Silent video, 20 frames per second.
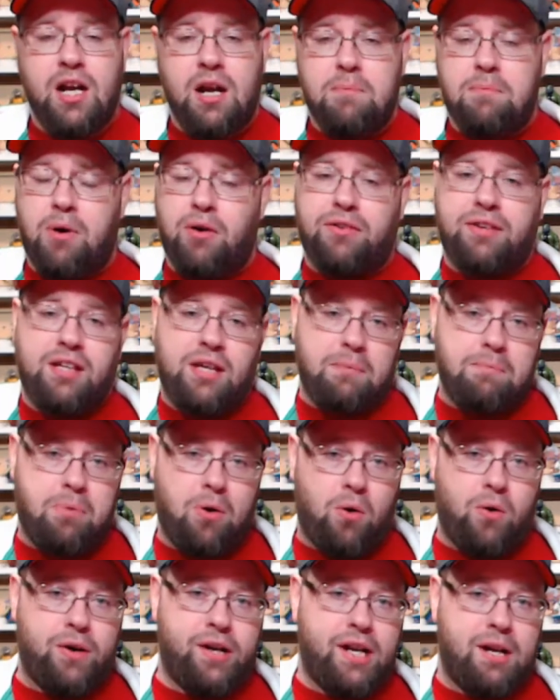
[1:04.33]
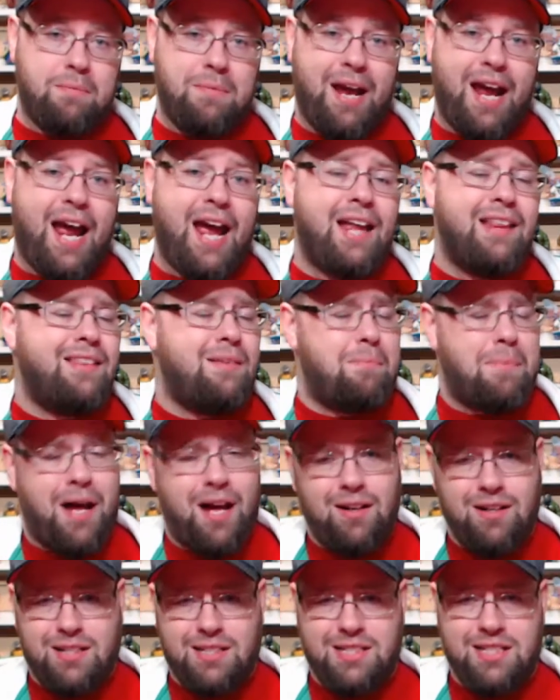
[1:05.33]
both the Emporium and the
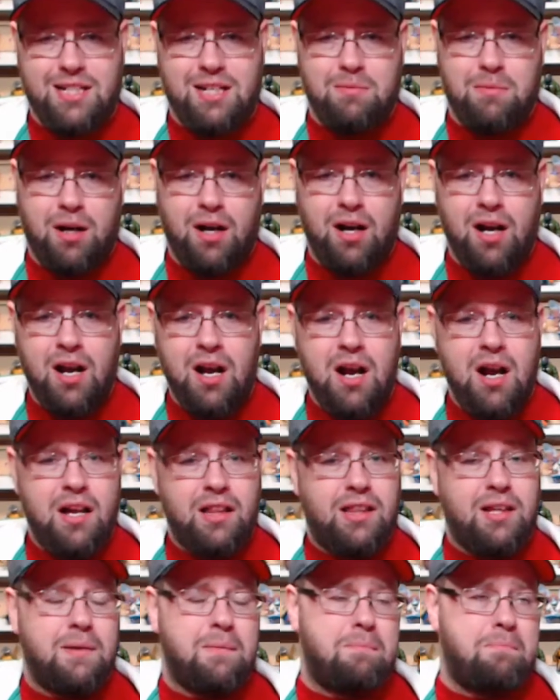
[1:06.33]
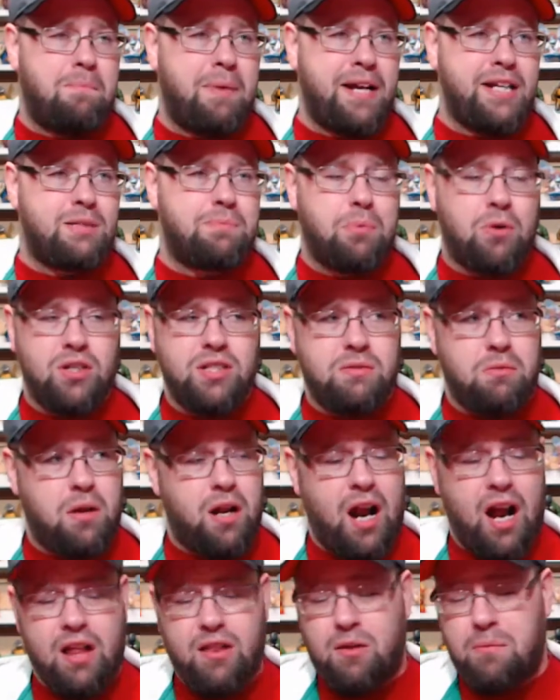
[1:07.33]
Palace Cinema, the baseboards would
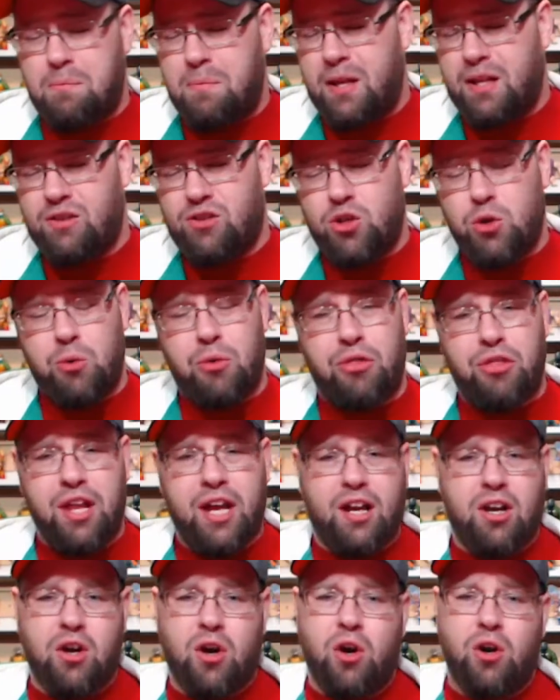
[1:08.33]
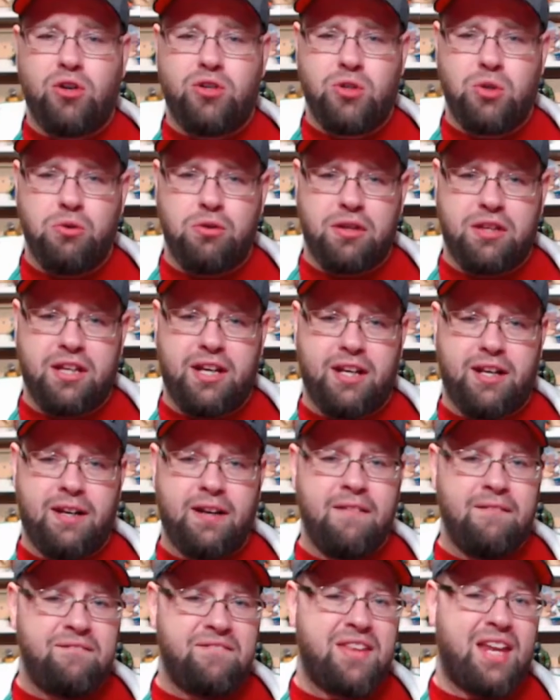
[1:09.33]
either been too thick or too thin.
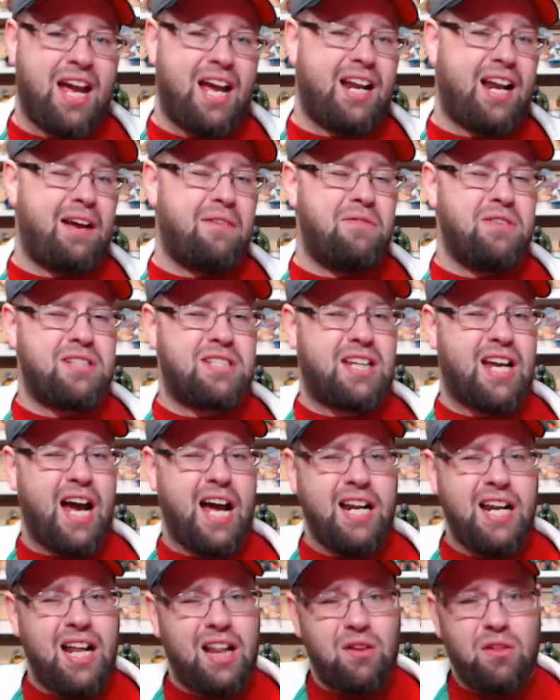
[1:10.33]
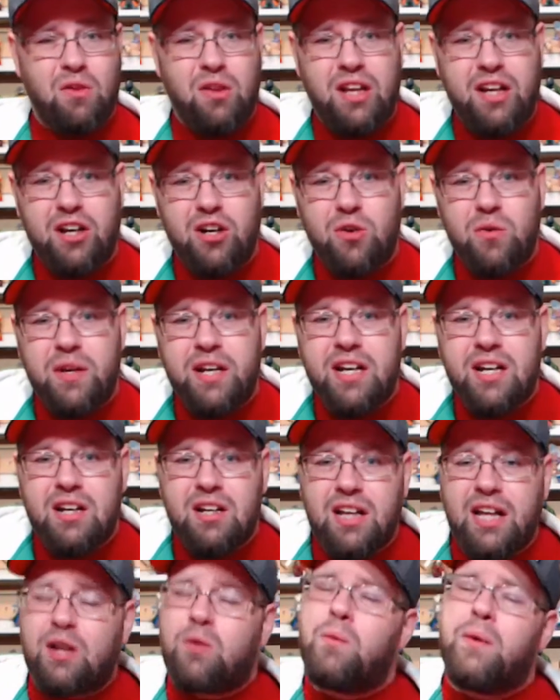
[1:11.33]
And I was kind of weary
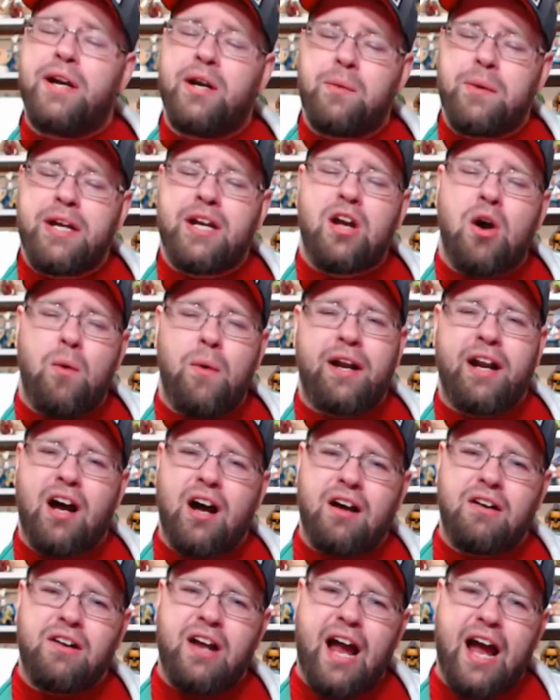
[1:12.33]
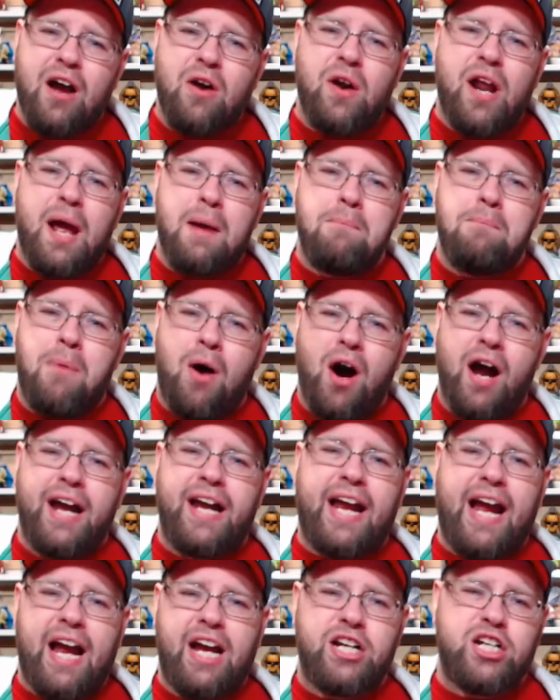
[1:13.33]
going out and buying
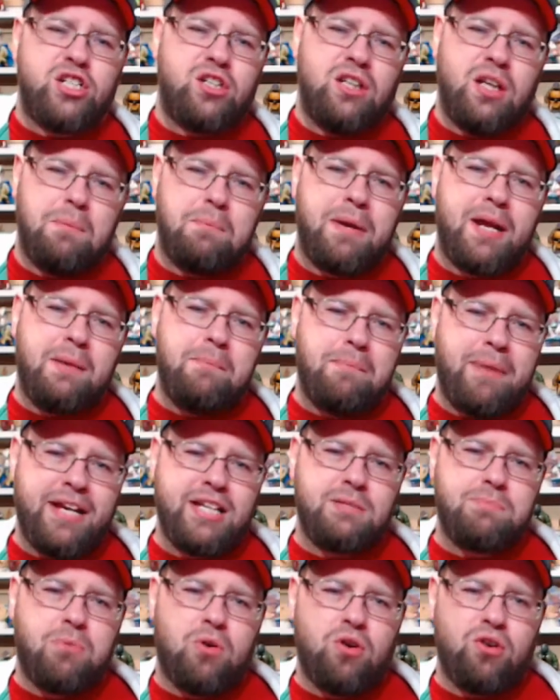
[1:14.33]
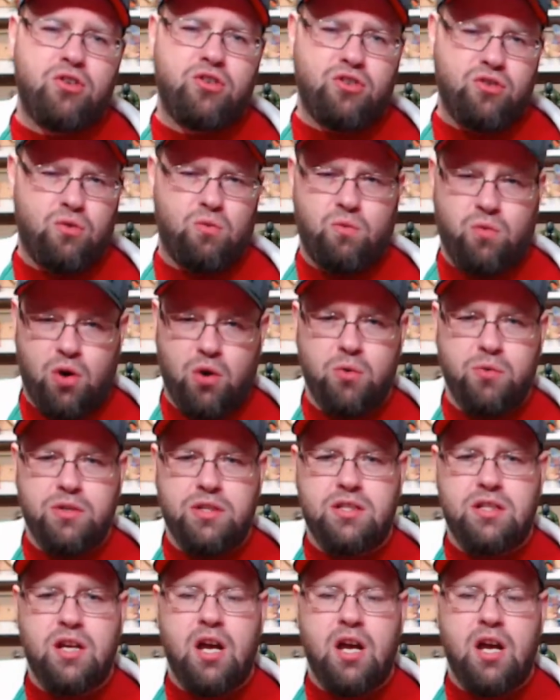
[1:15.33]
actual Lepin baseboard roads.